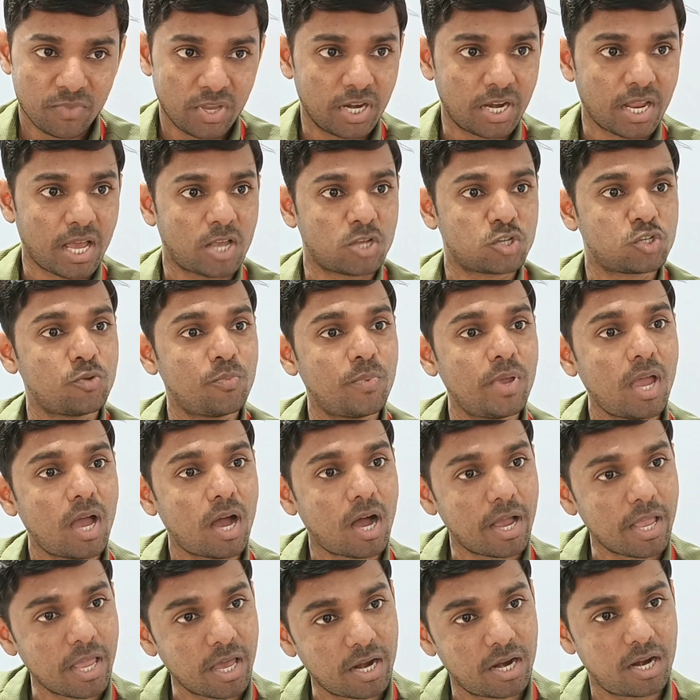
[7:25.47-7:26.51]
it has to be
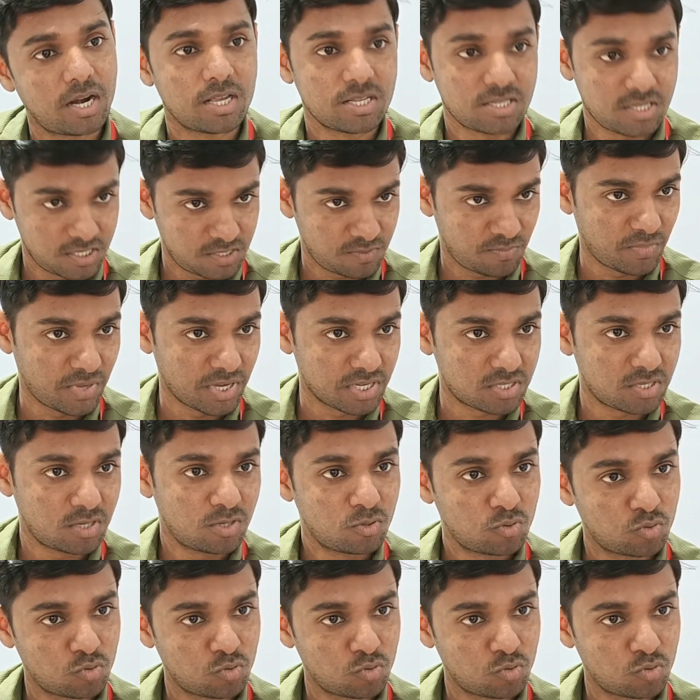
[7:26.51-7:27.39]
IRNSS based.